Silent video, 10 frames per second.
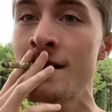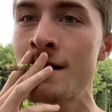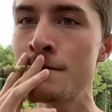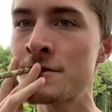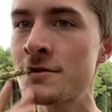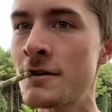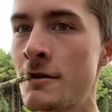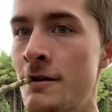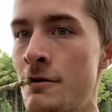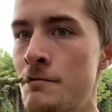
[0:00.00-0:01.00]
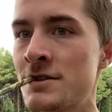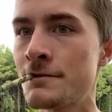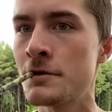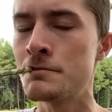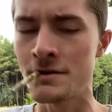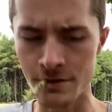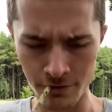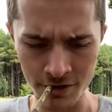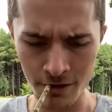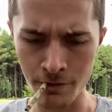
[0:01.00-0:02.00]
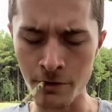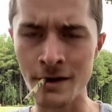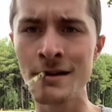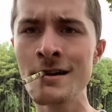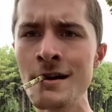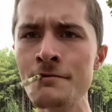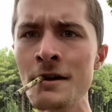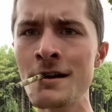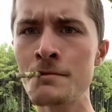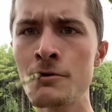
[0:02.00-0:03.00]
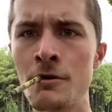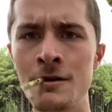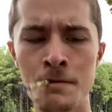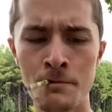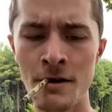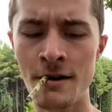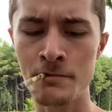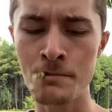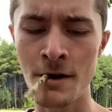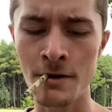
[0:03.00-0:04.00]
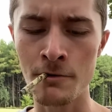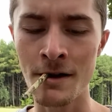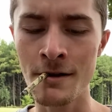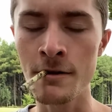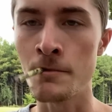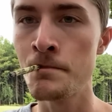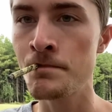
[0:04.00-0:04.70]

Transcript: And I'm just going to go ahead and grab myself a little bit of a screenshot real quick if I can get my rolling paper out of my pocket right here.